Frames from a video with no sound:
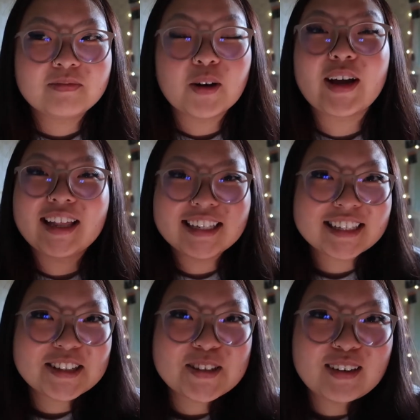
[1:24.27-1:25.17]
Okay, let's
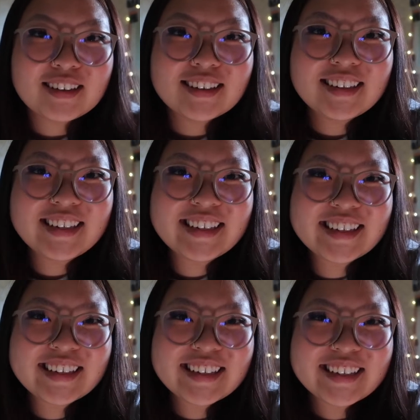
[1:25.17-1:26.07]
get started.
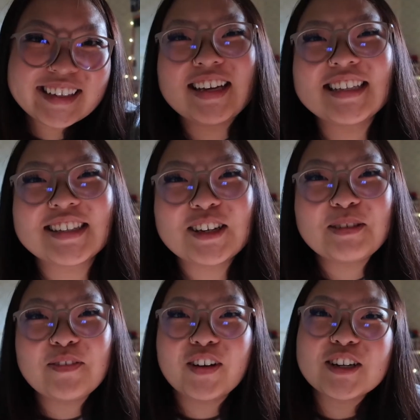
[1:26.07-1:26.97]
Okay, so
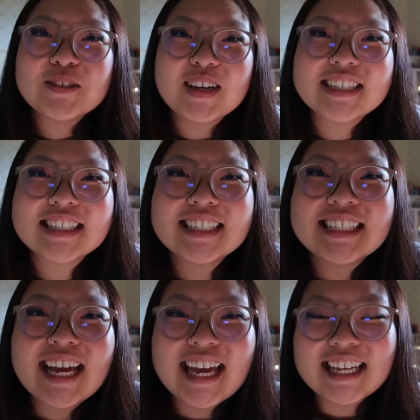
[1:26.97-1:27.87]
my first
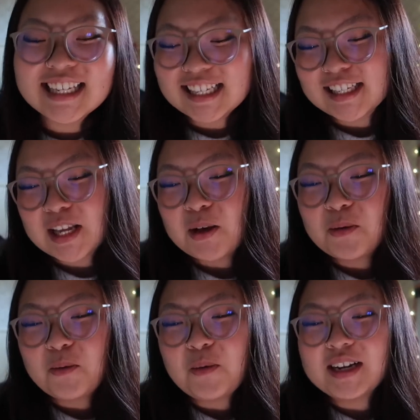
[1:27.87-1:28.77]
question is,
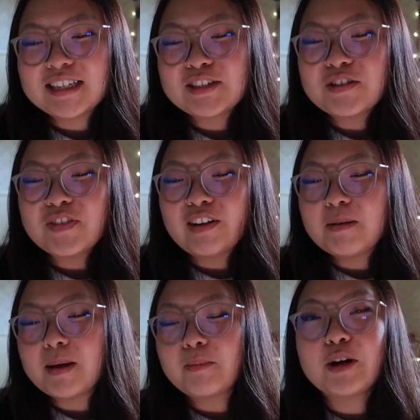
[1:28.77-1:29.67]
what is your
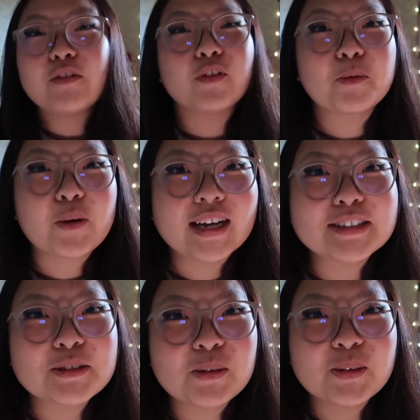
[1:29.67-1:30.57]
favorite memory from grad
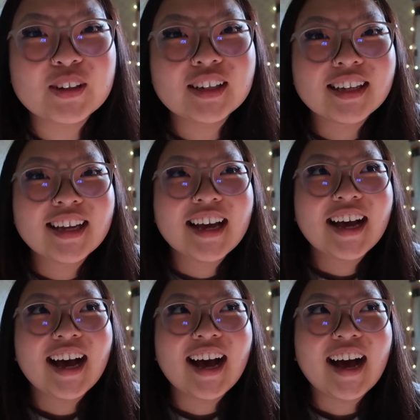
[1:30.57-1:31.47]
school?
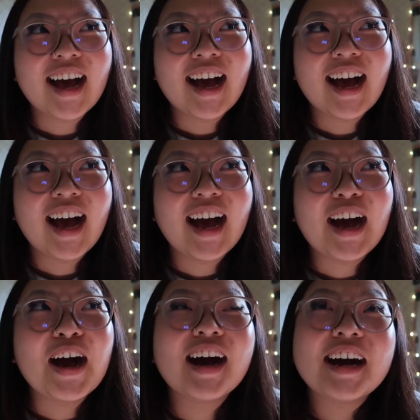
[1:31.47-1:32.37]

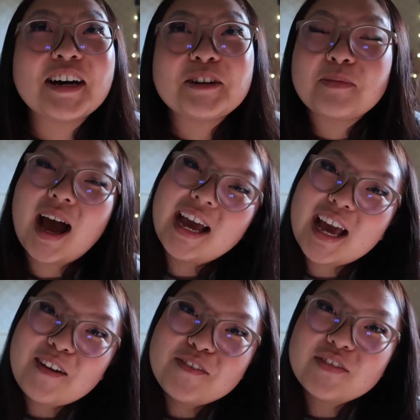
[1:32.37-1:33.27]

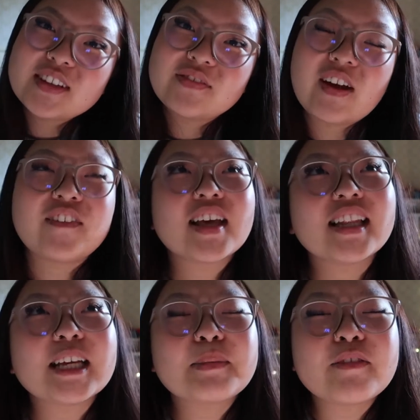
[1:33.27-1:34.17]
I feel
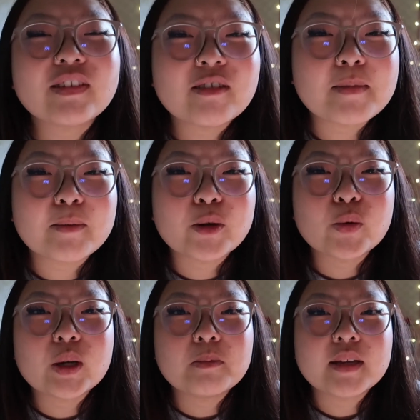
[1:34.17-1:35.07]
like my favorite memory
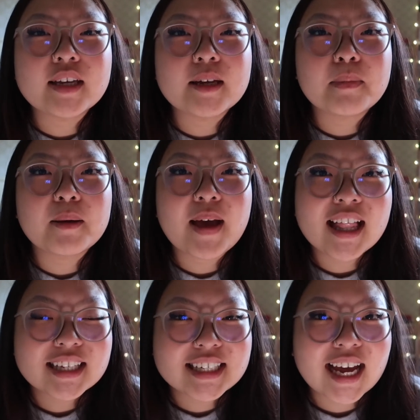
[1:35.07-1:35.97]
would be my
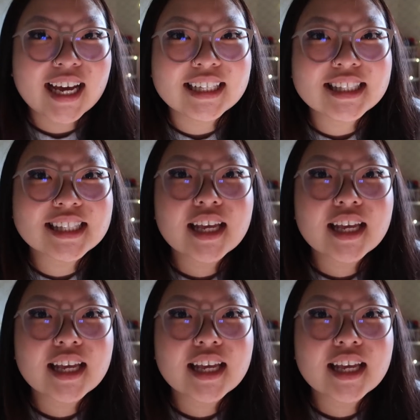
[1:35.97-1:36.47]
Palentine's